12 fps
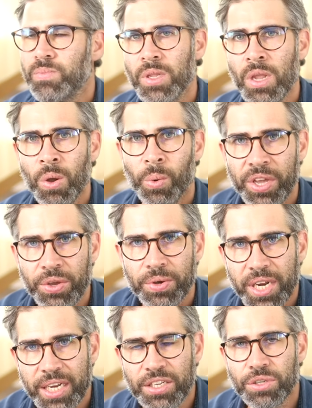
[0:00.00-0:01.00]
where you
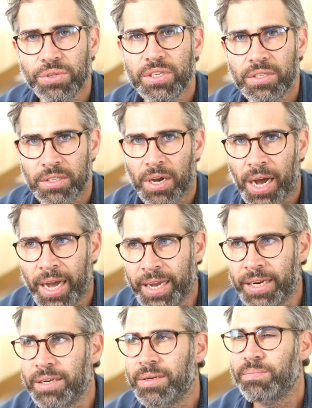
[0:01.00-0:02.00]
need to
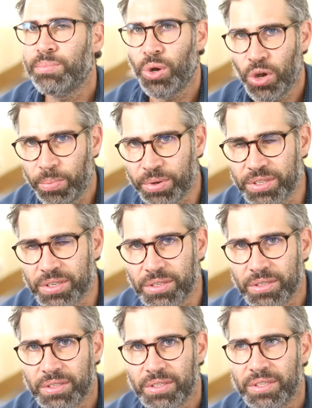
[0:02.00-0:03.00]
design
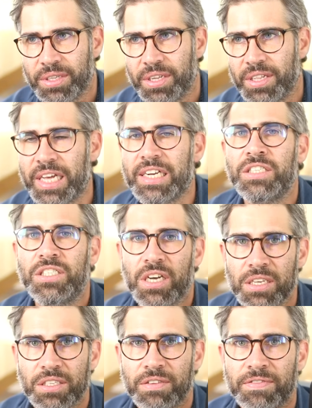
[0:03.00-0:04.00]
purposes that
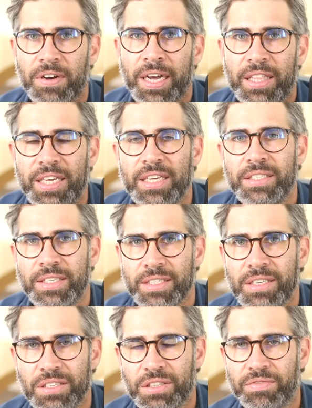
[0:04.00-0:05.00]
justify the
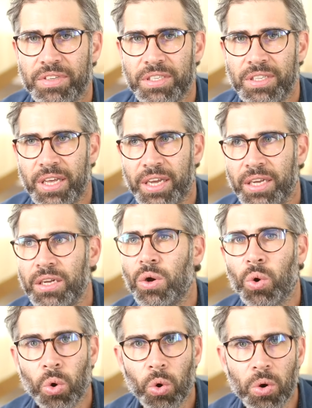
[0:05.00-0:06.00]
existence of this thing
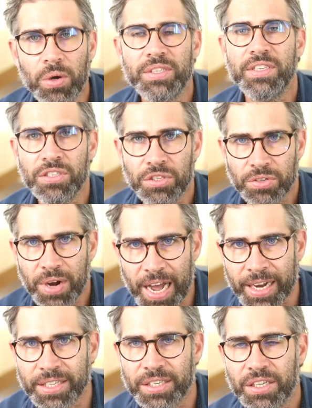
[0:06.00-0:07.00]
or
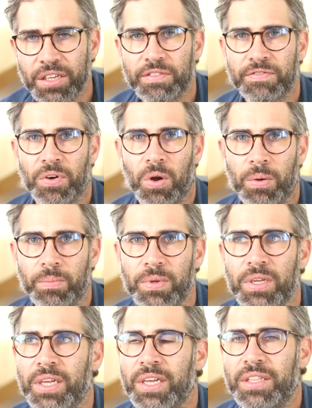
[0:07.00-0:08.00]
distract from
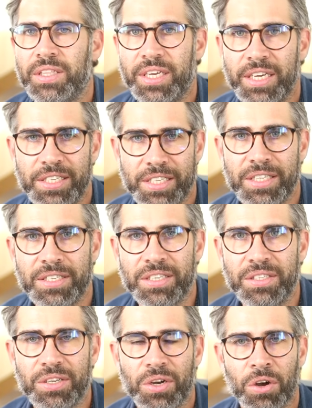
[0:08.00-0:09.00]
the
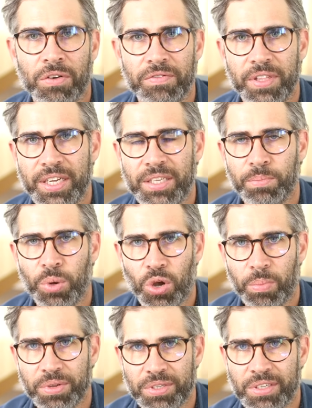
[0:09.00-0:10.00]
existence of these
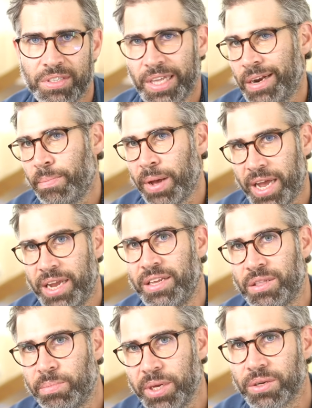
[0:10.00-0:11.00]
purposes that are paying the
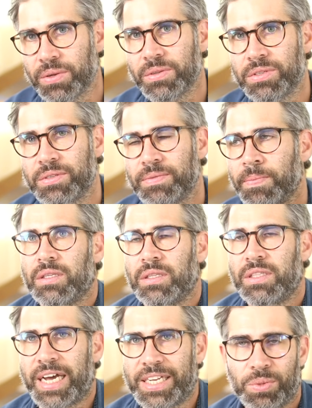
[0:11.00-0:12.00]
bills.
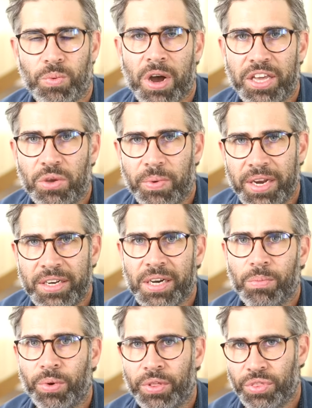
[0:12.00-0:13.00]
That's why you end
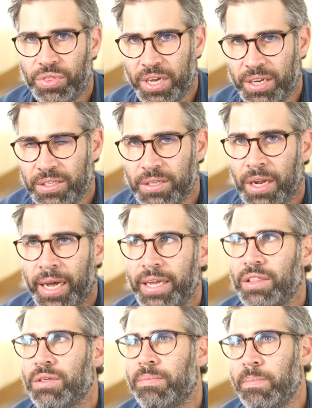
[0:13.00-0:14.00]
up with things like
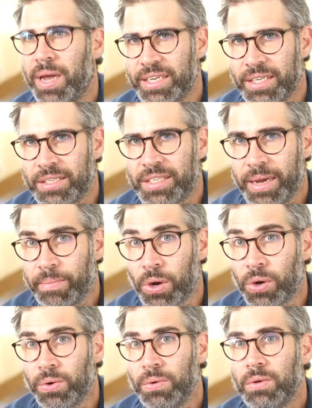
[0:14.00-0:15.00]
the meta
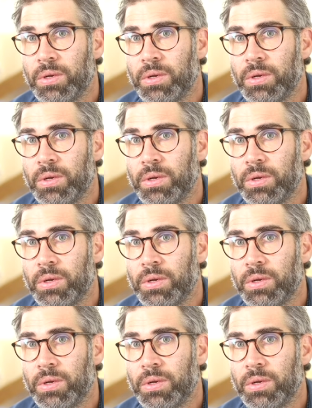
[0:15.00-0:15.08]
demo